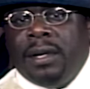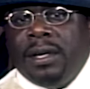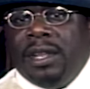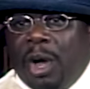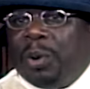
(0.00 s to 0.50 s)

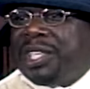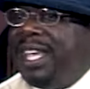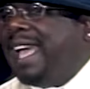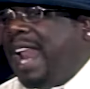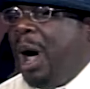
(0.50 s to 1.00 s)
You know, she
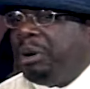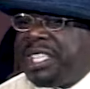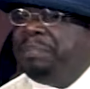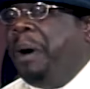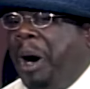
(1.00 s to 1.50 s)
get all
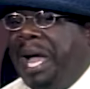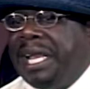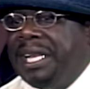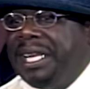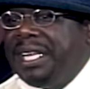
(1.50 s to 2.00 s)
smart.
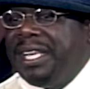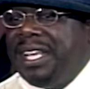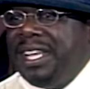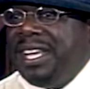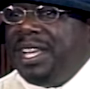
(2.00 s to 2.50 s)

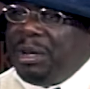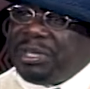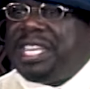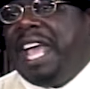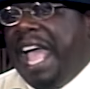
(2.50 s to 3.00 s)
You
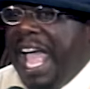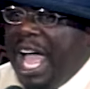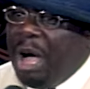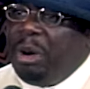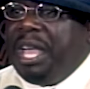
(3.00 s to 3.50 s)
know,
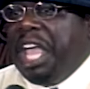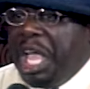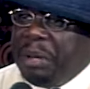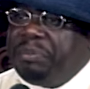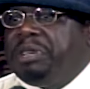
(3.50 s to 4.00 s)
tell him,